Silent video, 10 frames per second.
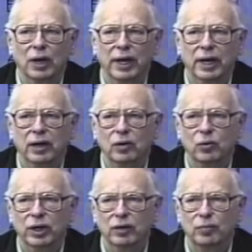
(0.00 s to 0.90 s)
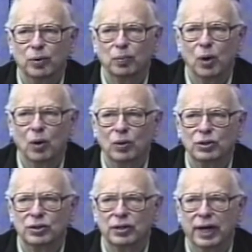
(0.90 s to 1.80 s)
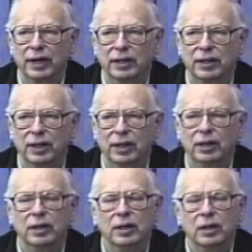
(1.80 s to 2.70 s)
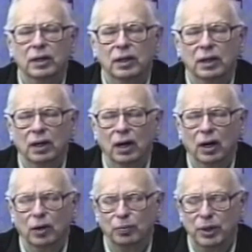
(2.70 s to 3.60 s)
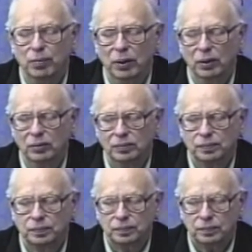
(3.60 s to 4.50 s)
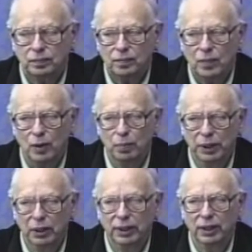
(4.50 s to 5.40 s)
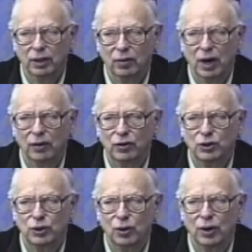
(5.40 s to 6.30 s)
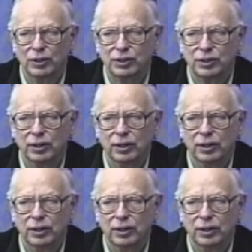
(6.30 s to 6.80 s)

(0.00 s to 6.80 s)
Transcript: Lake, we have proposed that the uh, people building around the shores,